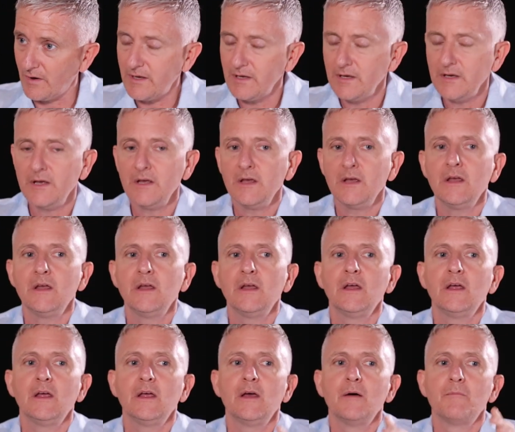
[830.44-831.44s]
Right?
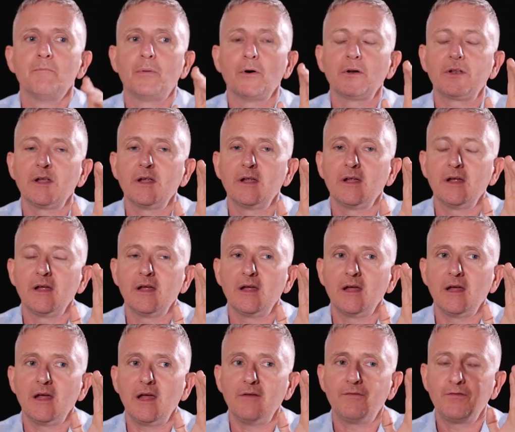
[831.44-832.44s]
But
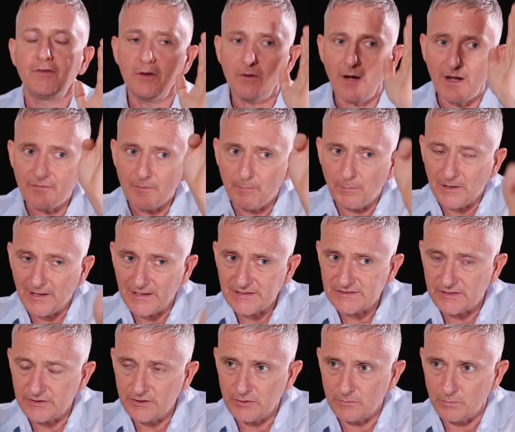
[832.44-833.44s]
if you have a
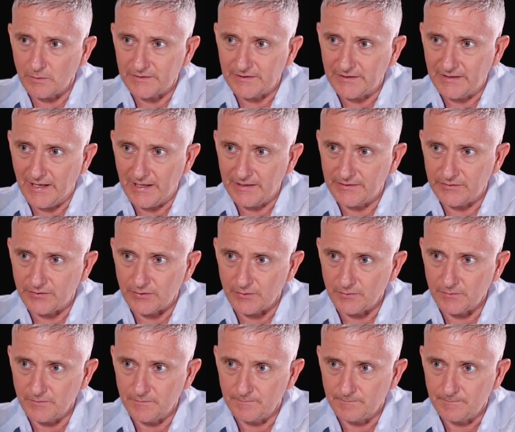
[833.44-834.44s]
place that you want to get
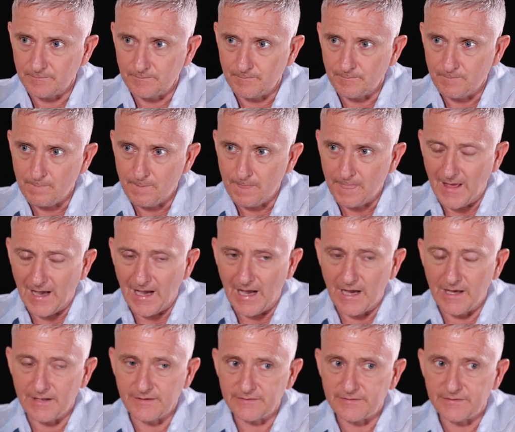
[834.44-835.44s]
to,
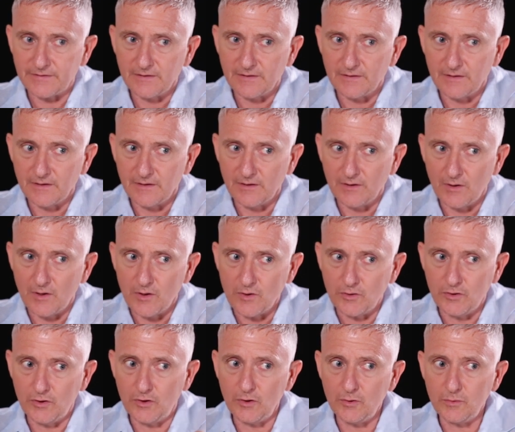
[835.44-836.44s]
and
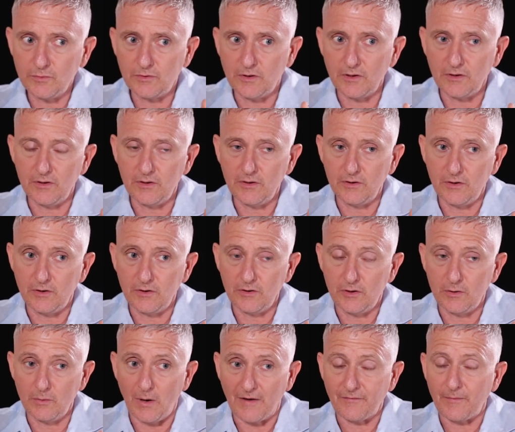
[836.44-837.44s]

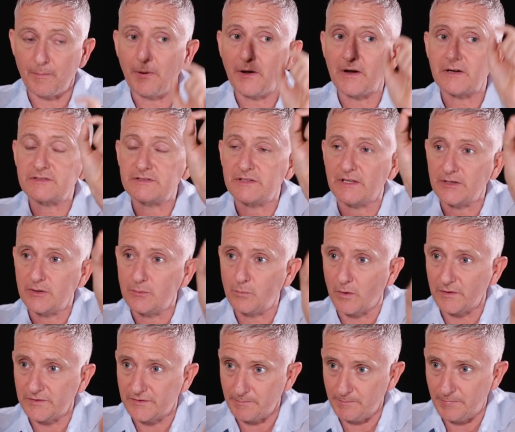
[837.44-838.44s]
you have a person that you
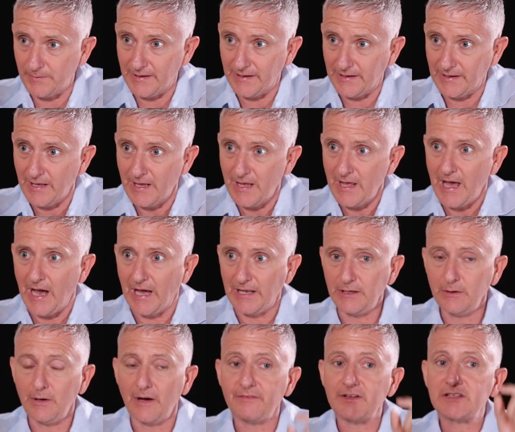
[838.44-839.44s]
want to be, and
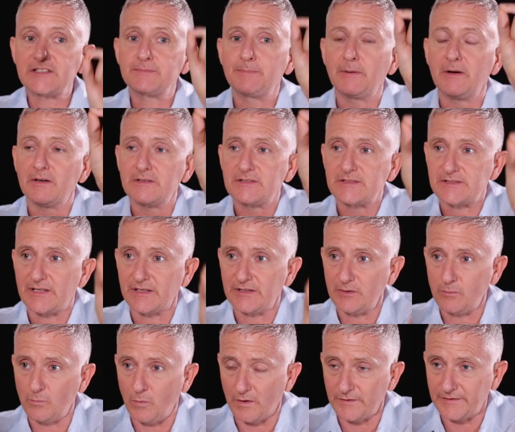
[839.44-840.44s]
you have experiences that
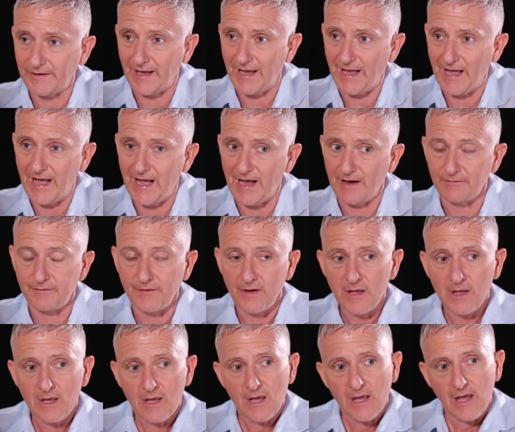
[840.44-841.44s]
you want to have,
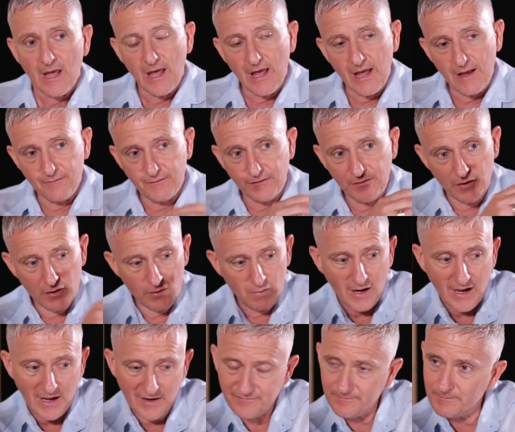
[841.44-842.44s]
if you
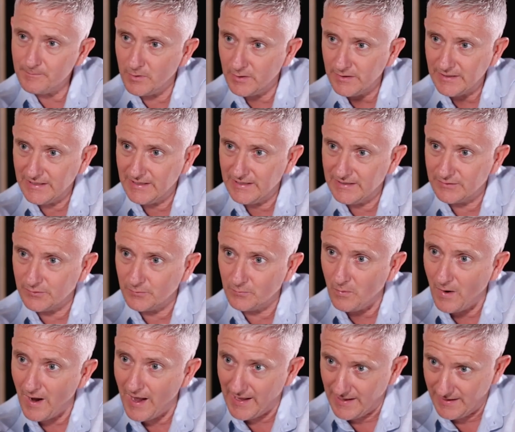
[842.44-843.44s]
have money in the
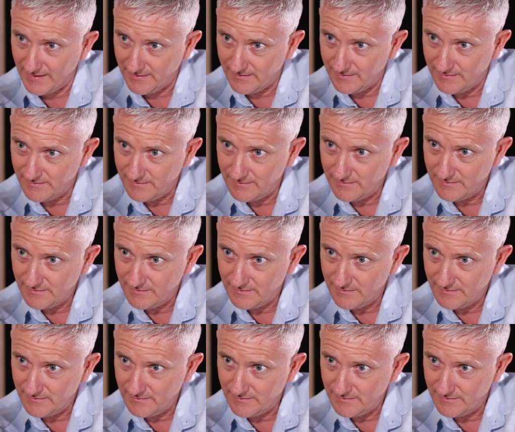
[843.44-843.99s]
way...